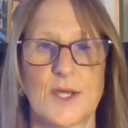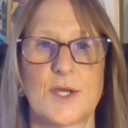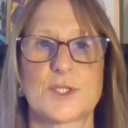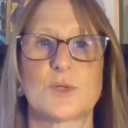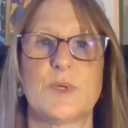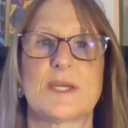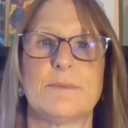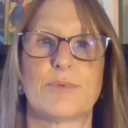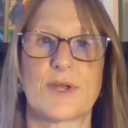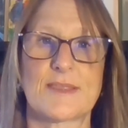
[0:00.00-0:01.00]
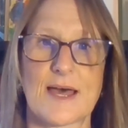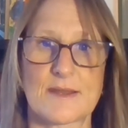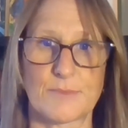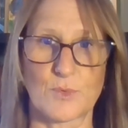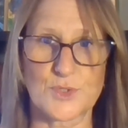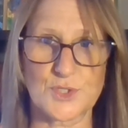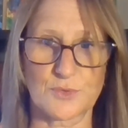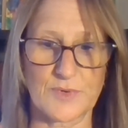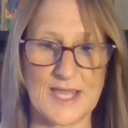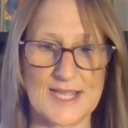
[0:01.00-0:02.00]
so we can bring that emotional
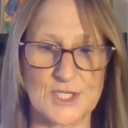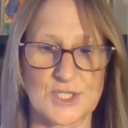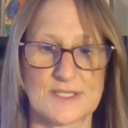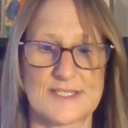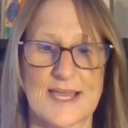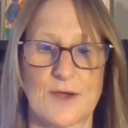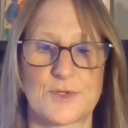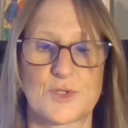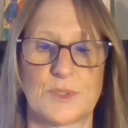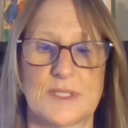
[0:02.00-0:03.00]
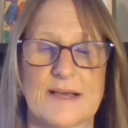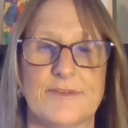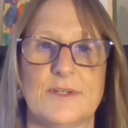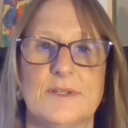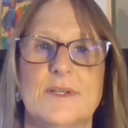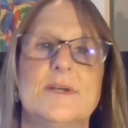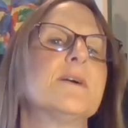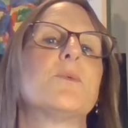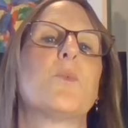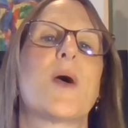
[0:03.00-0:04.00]
reaction down to a level
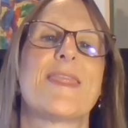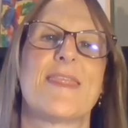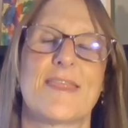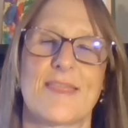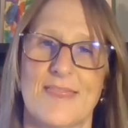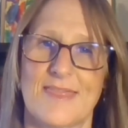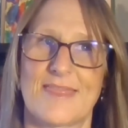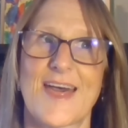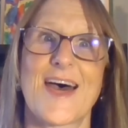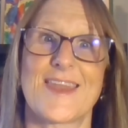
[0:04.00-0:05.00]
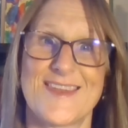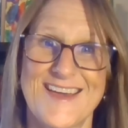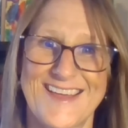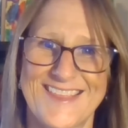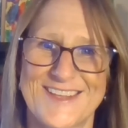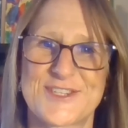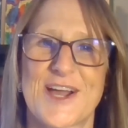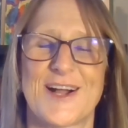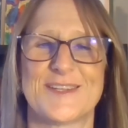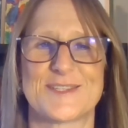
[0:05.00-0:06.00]
when then the
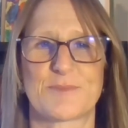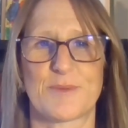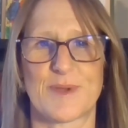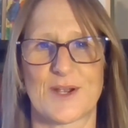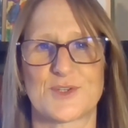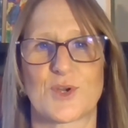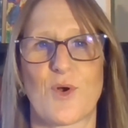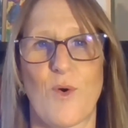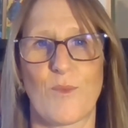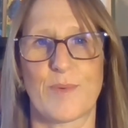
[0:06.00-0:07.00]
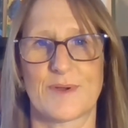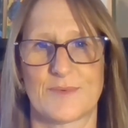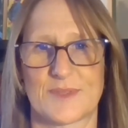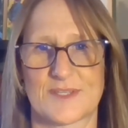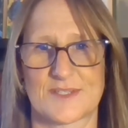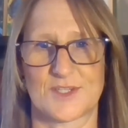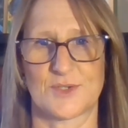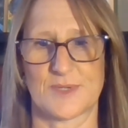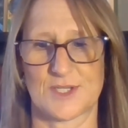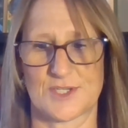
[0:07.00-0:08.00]
child is prepared to cope with the
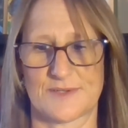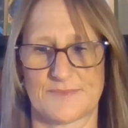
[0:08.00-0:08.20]
situation.